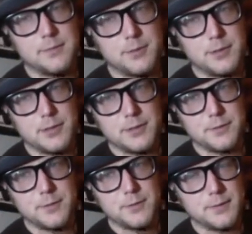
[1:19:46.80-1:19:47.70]
putting
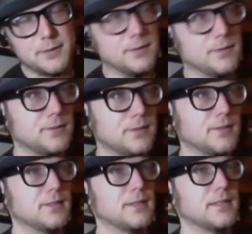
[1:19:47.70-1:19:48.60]

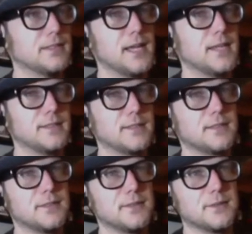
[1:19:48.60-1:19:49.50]
your intent
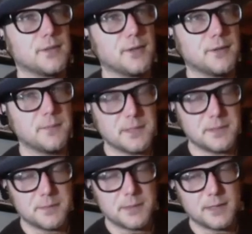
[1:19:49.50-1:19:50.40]
into harming
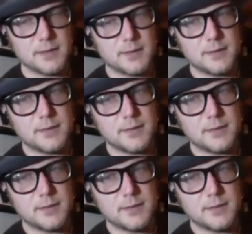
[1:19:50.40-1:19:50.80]
somebody else?